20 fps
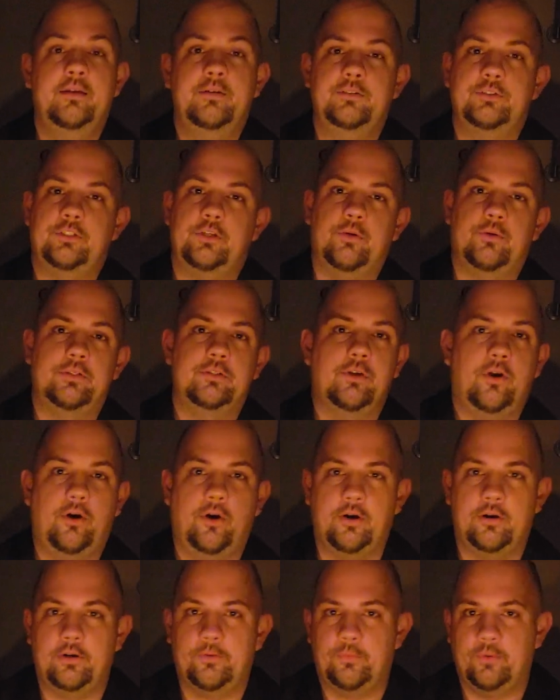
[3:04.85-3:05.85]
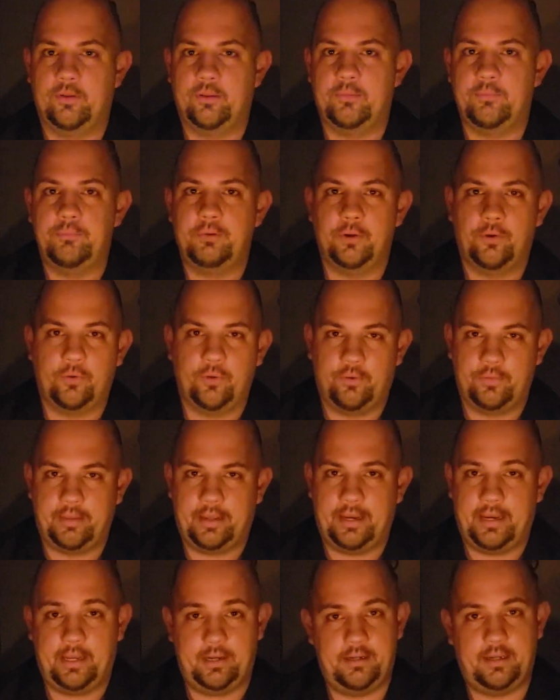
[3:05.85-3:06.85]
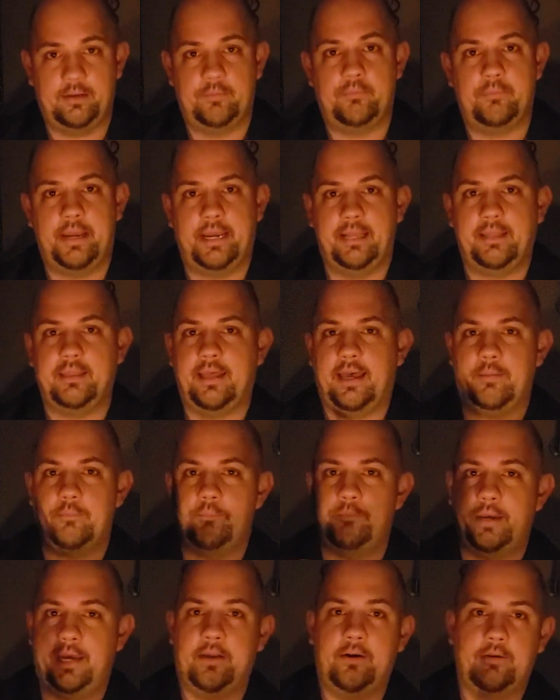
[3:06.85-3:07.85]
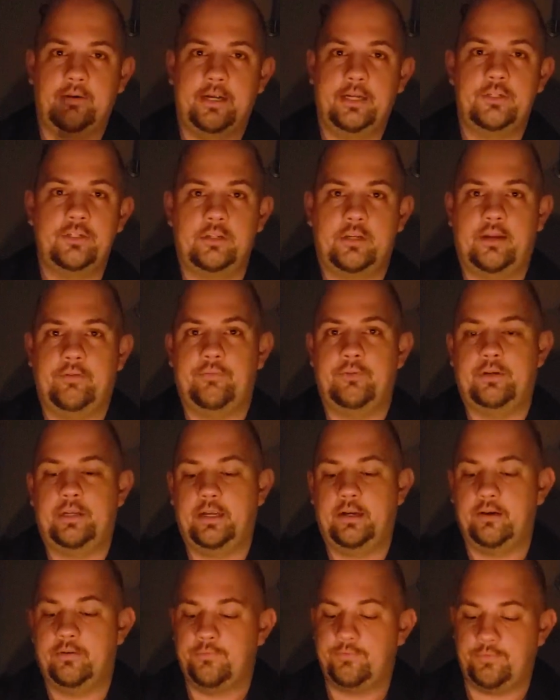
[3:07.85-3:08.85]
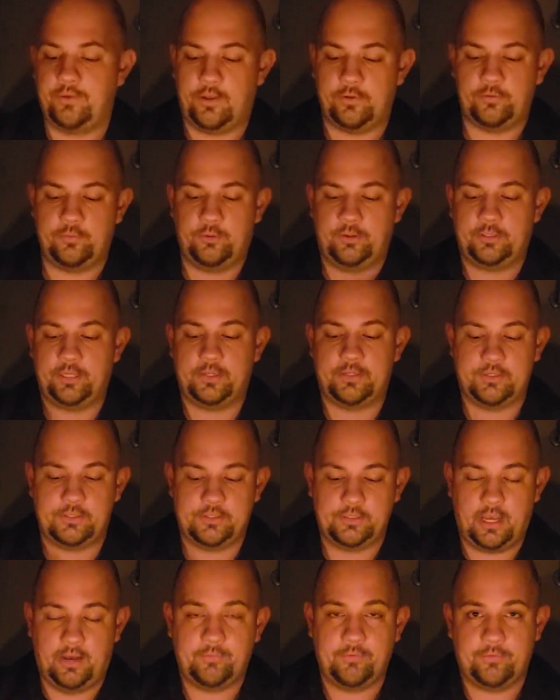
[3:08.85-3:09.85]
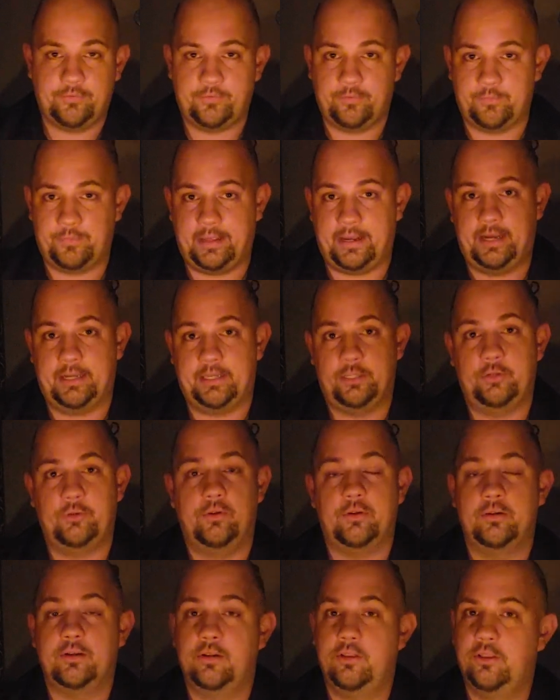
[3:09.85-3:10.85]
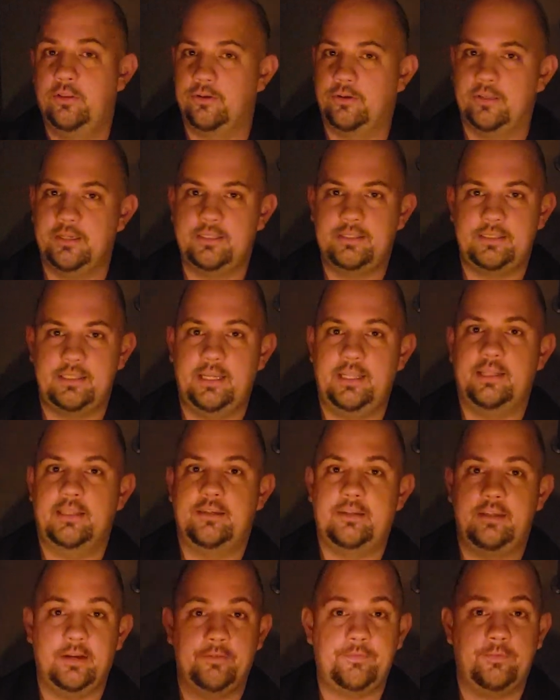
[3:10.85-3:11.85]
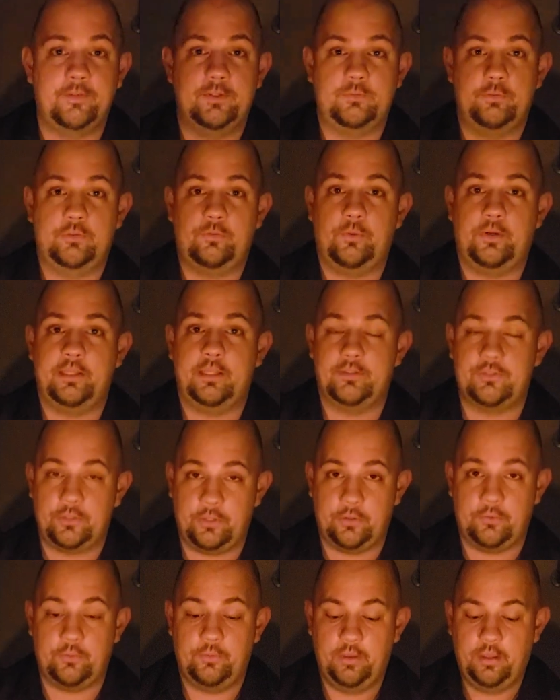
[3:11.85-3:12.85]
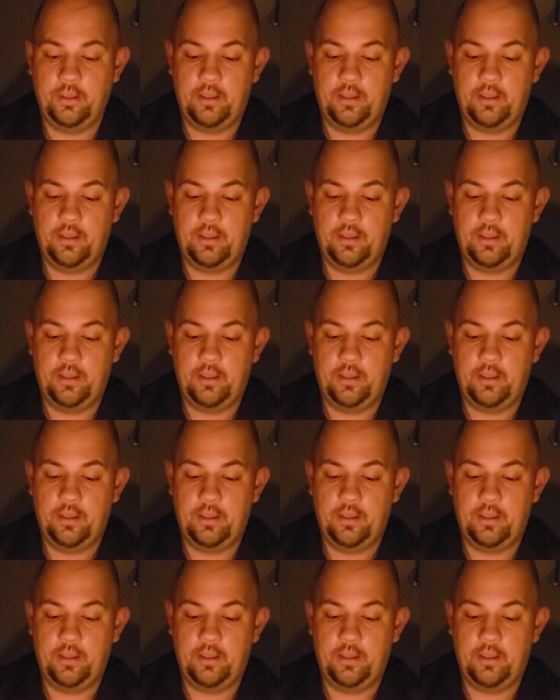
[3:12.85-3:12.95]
So it's hard to really build on that and make that better each and every year. And Fallsburg doesn't suffer from that. You can clearly see the difference between the two.